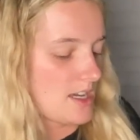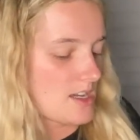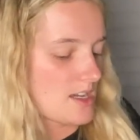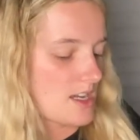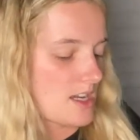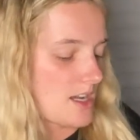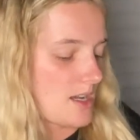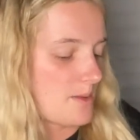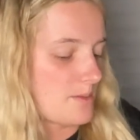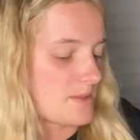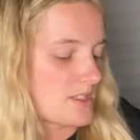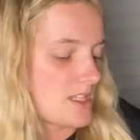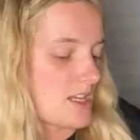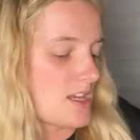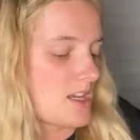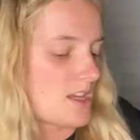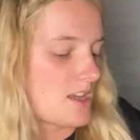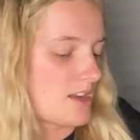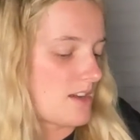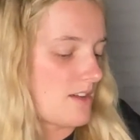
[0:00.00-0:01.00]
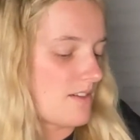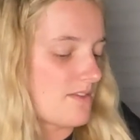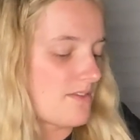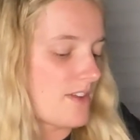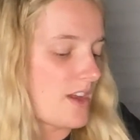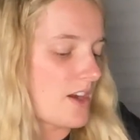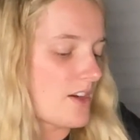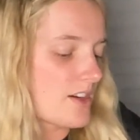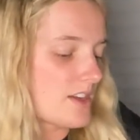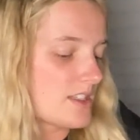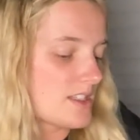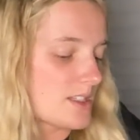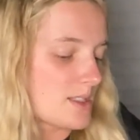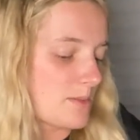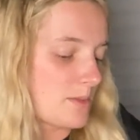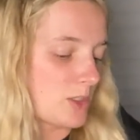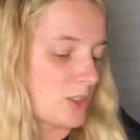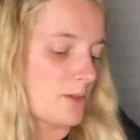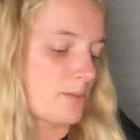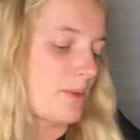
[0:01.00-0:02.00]
Comes in very
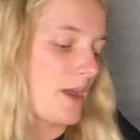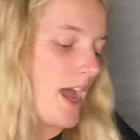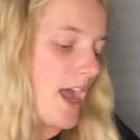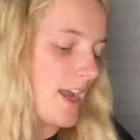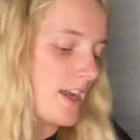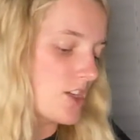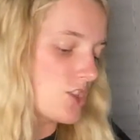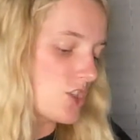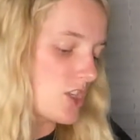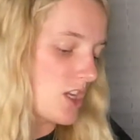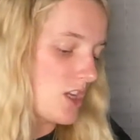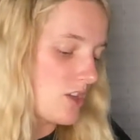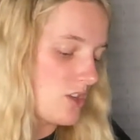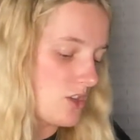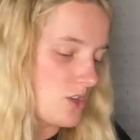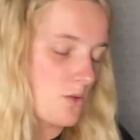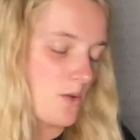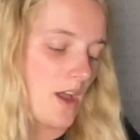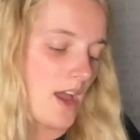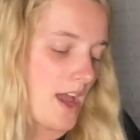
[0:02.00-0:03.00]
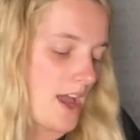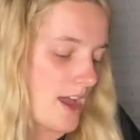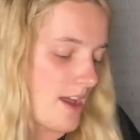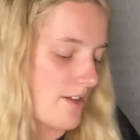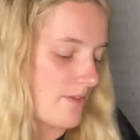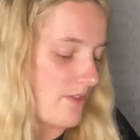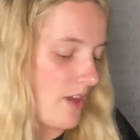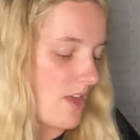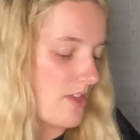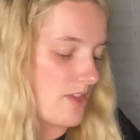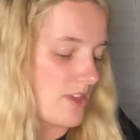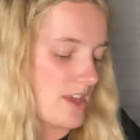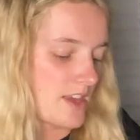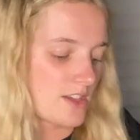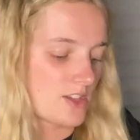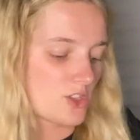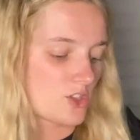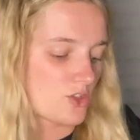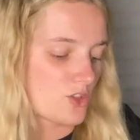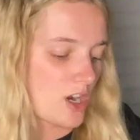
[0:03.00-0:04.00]
similar packaging. You have the
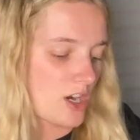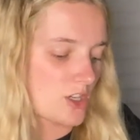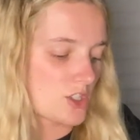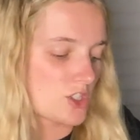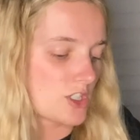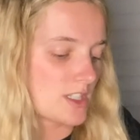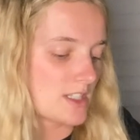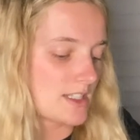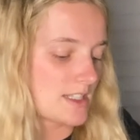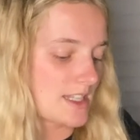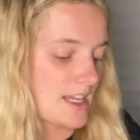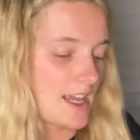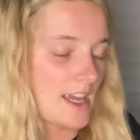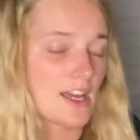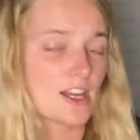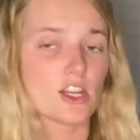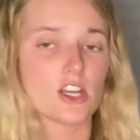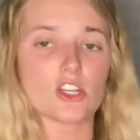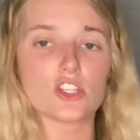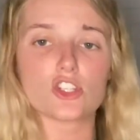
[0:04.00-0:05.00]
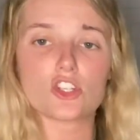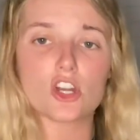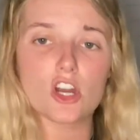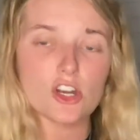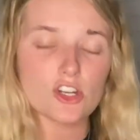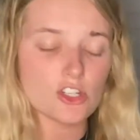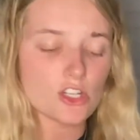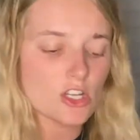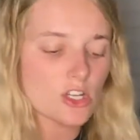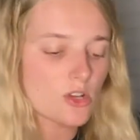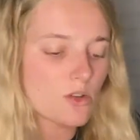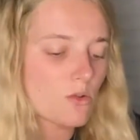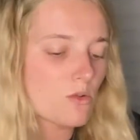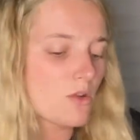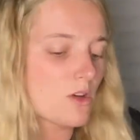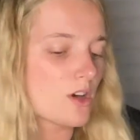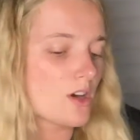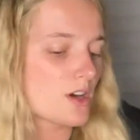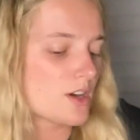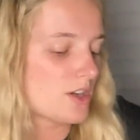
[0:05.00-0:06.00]
instructions and charging
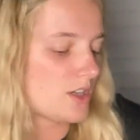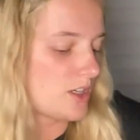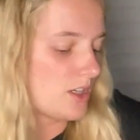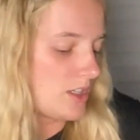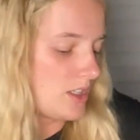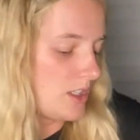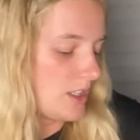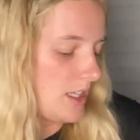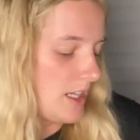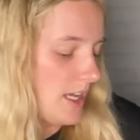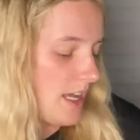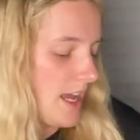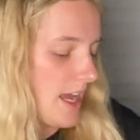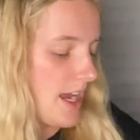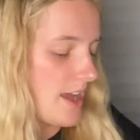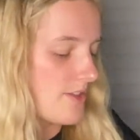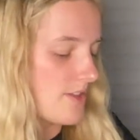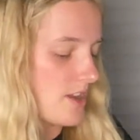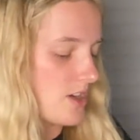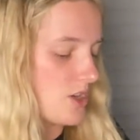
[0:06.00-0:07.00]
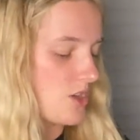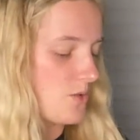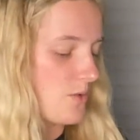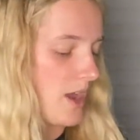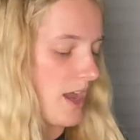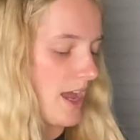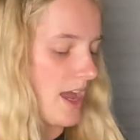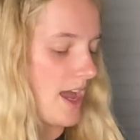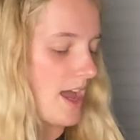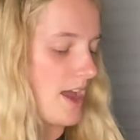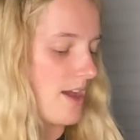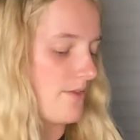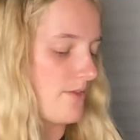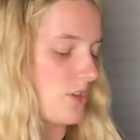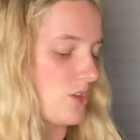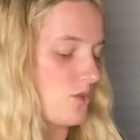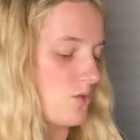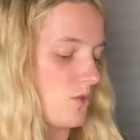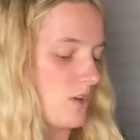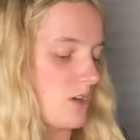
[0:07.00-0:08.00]
cord, and then you
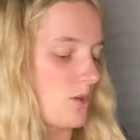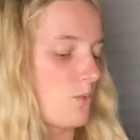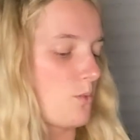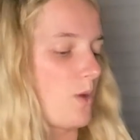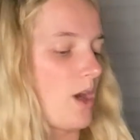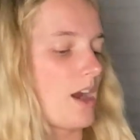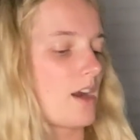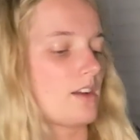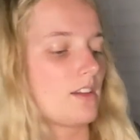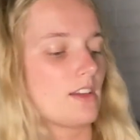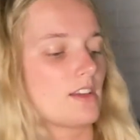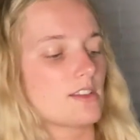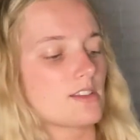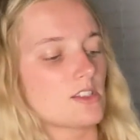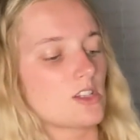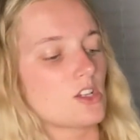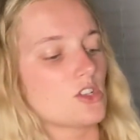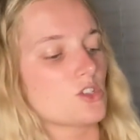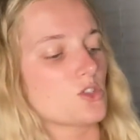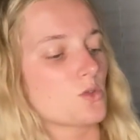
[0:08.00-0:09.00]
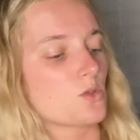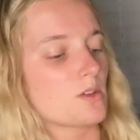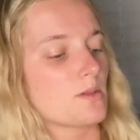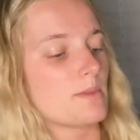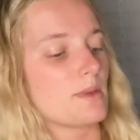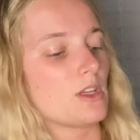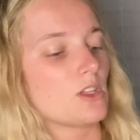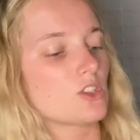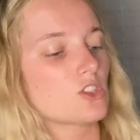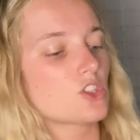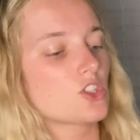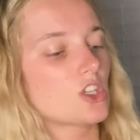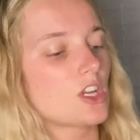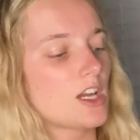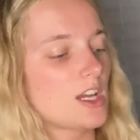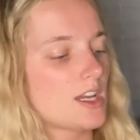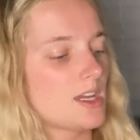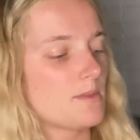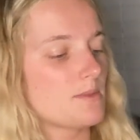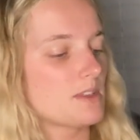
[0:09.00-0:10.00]
have your wireless doorbell
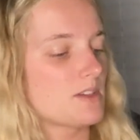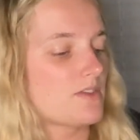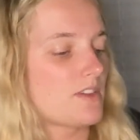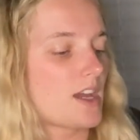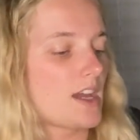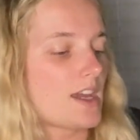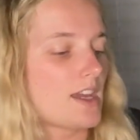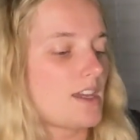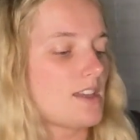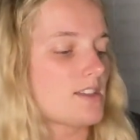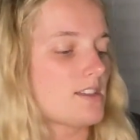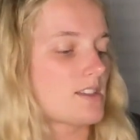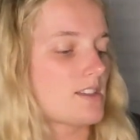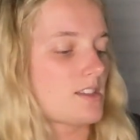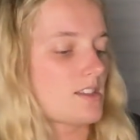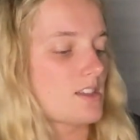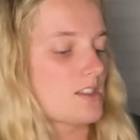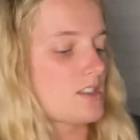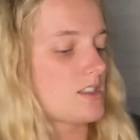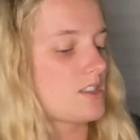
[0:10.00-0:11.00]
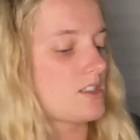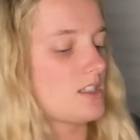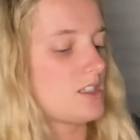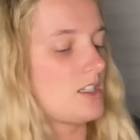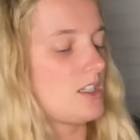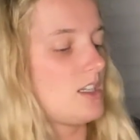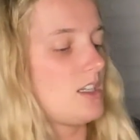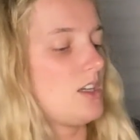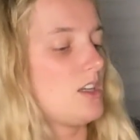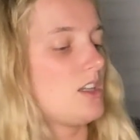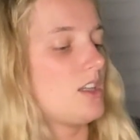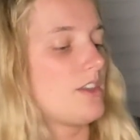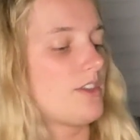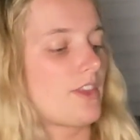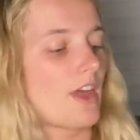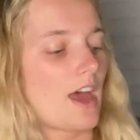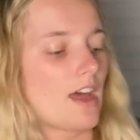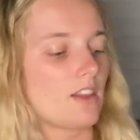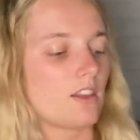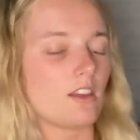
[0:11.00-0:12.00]
chime device
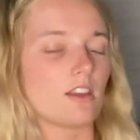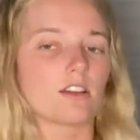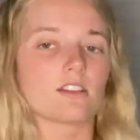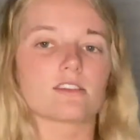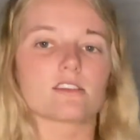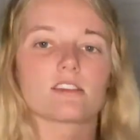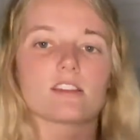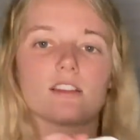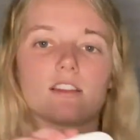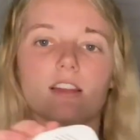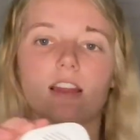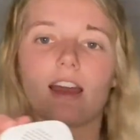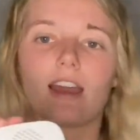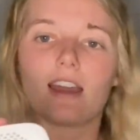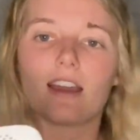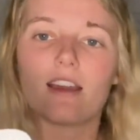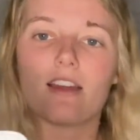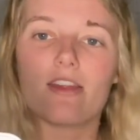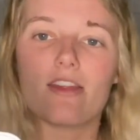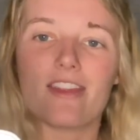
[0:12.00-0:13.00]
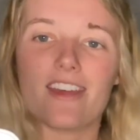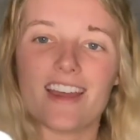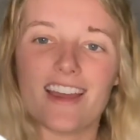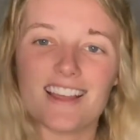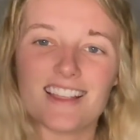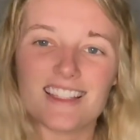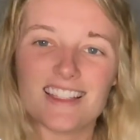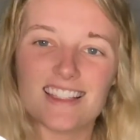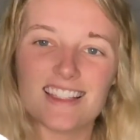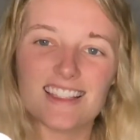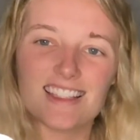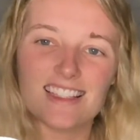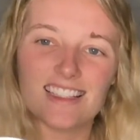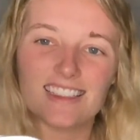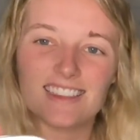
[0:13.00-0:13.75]
that looks like this.